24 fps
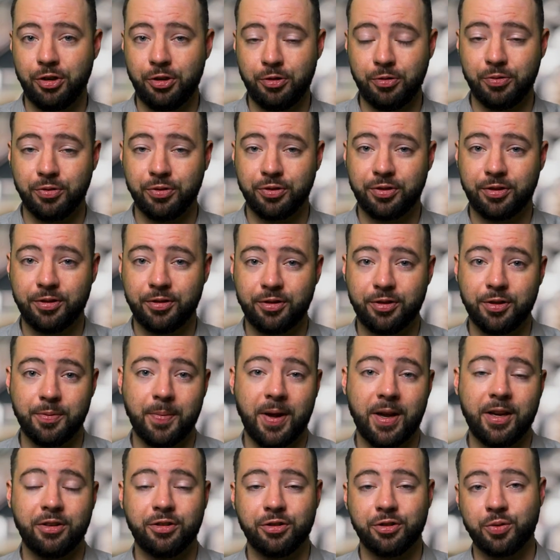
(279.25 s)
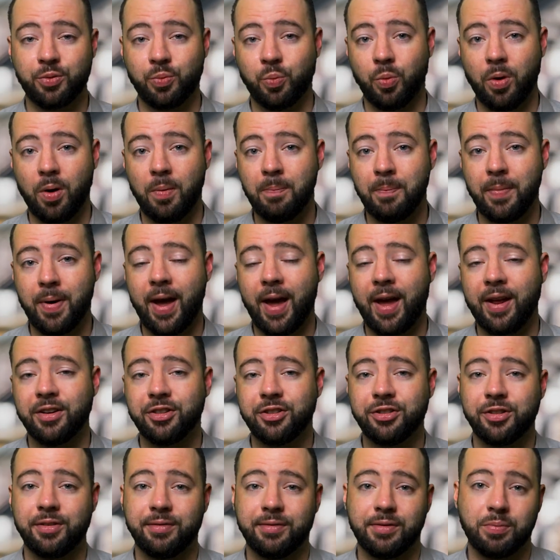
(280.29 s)
used to make just one
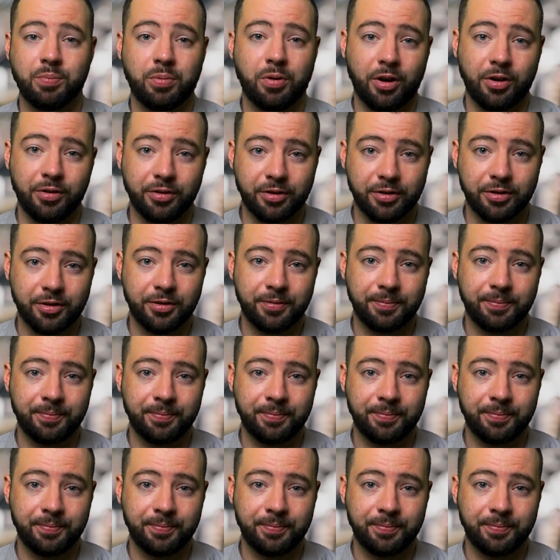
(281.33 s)
batch of the product.